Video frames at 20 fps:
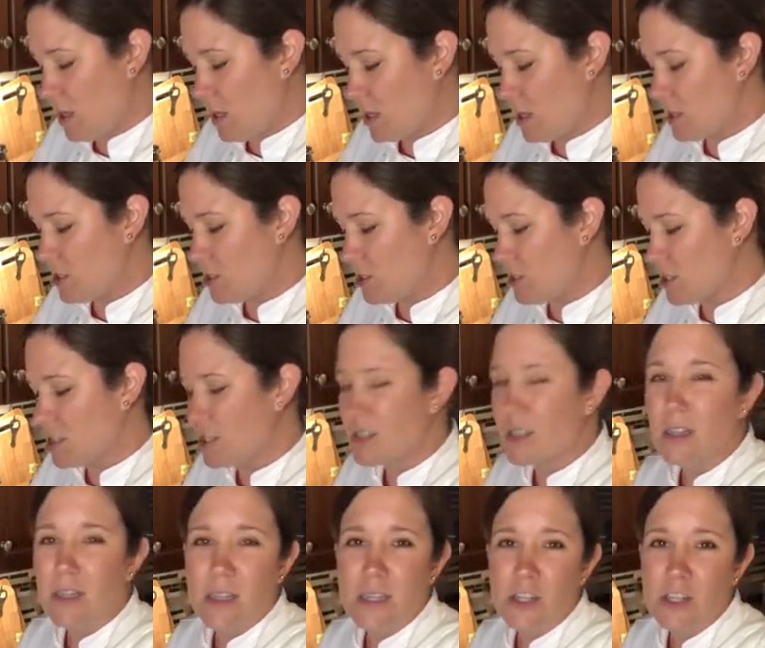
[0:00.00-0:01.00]
that's just
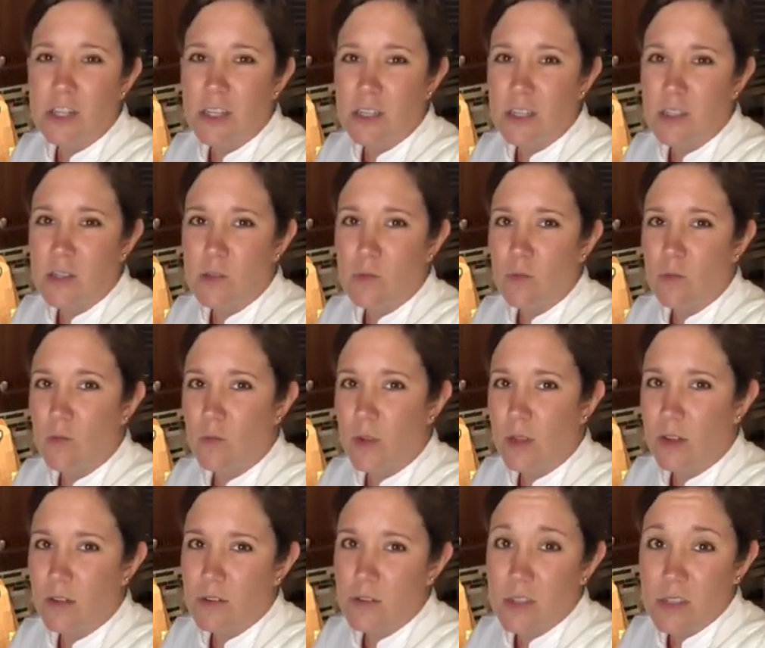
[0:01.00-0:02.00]
delicious when
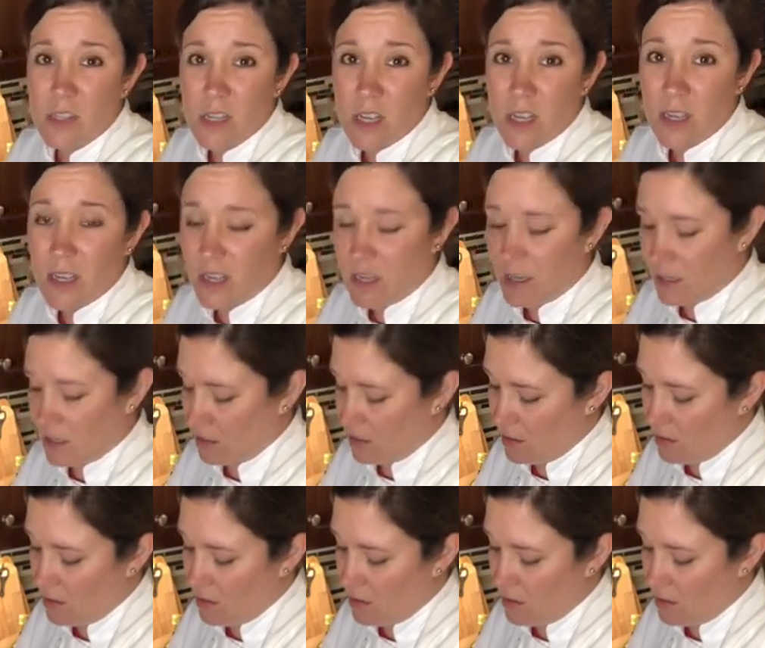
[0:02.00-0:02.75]
you're sick